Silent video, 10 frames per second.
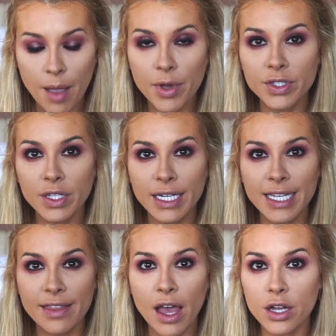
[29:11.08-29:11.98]
I'm also going
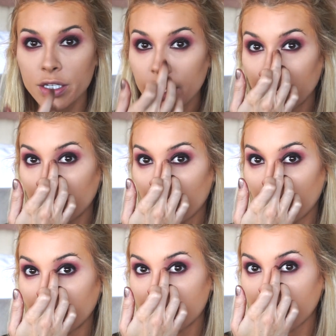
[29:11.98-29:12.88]
to take that onto the inner
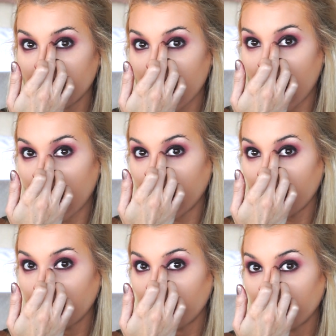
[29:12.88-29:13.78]
corners of the
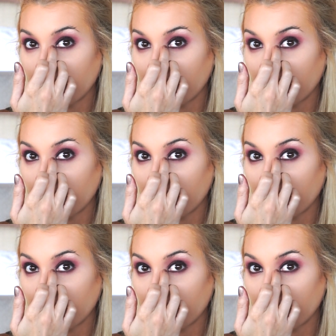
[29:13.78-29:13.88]
eye.